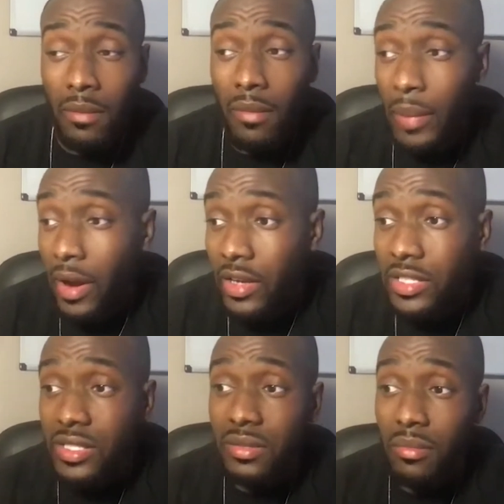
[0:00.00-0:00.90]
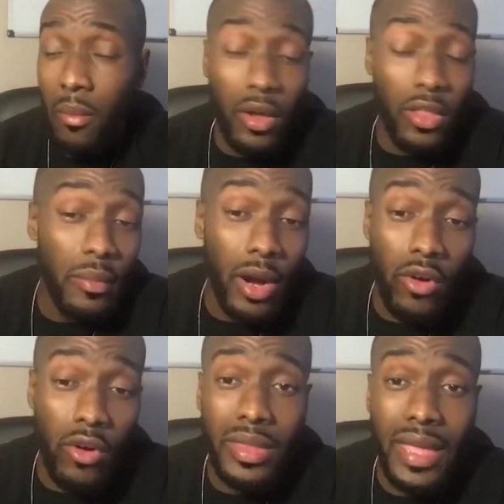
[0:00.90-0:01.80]
my parents, my mother, my
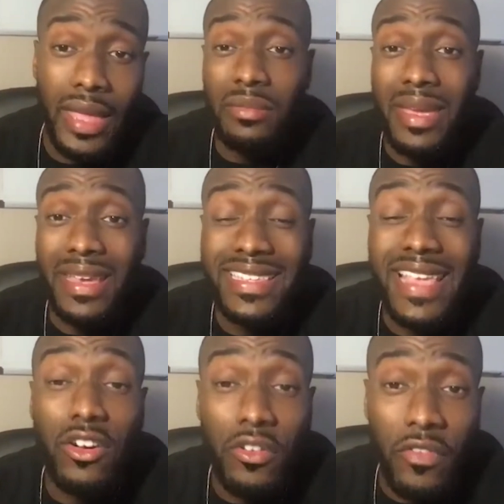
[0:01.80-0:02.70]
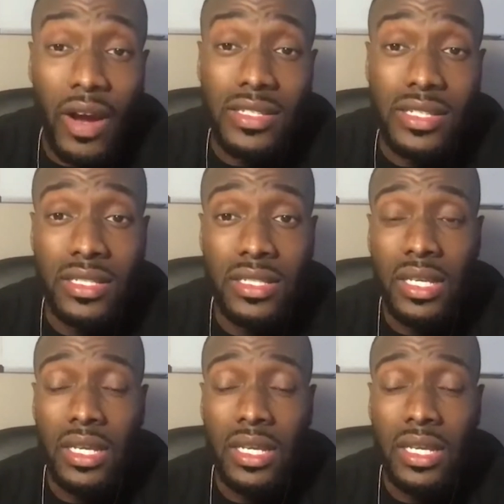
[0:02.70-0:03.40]
grandmother had to make sacrifices,